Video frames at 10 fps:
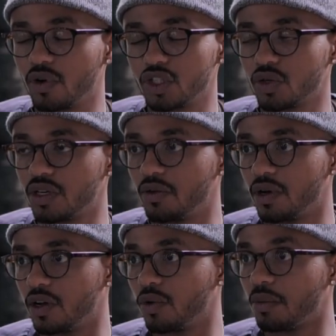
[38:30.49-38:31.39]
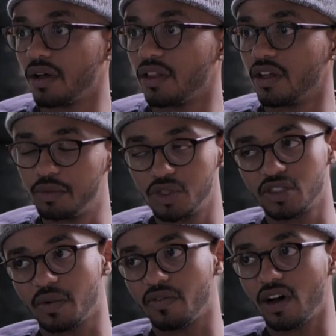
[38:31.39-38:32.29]
want to show anyone the images
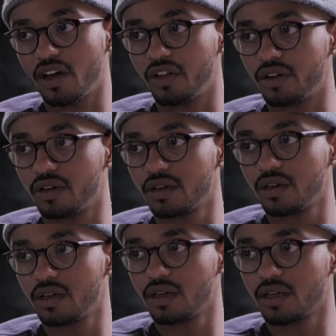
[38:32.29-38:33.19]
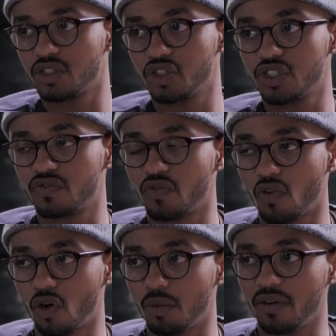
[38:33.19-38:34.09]
of my father because it's just
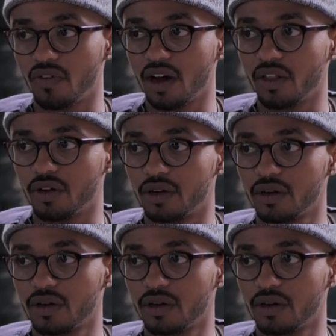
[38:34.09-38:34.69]
for my father.